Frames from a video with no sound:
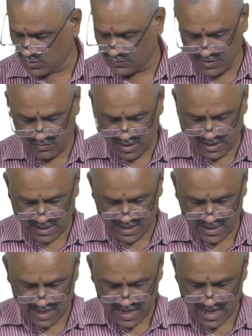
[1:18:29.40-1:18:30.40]
feed water
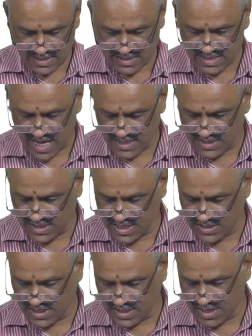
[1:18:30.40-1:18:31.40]
heater as
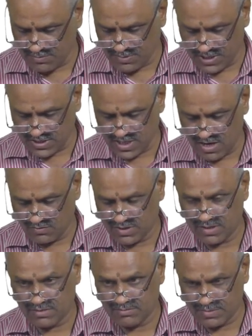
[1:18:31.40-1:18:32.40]
saturation temperature of
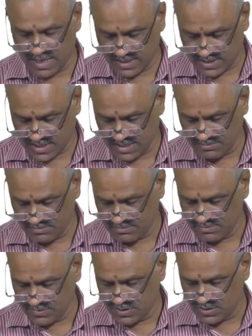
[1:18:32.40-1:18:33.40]
the bled stream
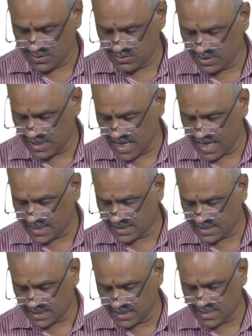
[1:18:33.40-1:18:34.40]
to the
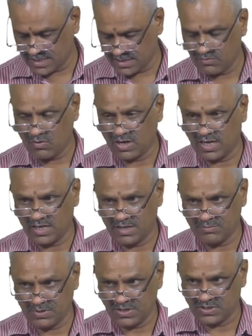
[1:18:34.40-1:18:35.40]
exit water
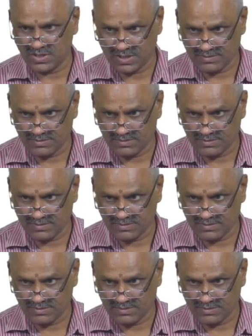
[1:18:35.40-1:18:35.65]
temperature.